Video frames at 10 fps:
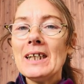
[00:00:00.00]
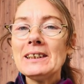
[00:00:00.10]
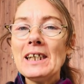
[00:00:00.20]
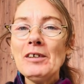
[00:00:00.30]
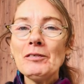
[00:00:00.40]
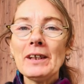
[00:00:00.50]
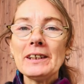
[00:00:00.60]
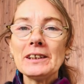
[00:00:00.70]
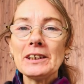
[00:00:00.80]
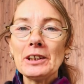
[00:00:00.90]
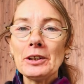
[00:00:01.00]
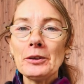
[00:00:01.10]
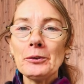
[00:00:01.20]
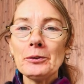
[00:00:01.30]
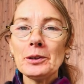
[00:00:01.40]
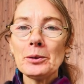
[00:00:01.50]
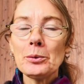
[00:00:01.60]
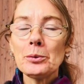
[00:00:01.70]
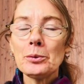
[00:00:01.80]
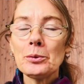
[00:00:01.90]
and elevating you.
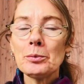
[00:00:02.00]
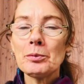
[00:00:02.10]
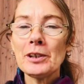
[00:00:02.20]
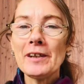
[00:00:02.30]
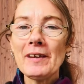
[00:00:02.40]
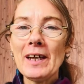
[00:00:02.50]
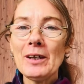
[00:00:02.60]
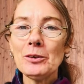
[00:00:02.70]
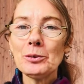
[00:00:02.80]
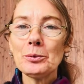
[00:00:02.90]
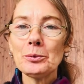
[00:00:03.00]
Breathe out.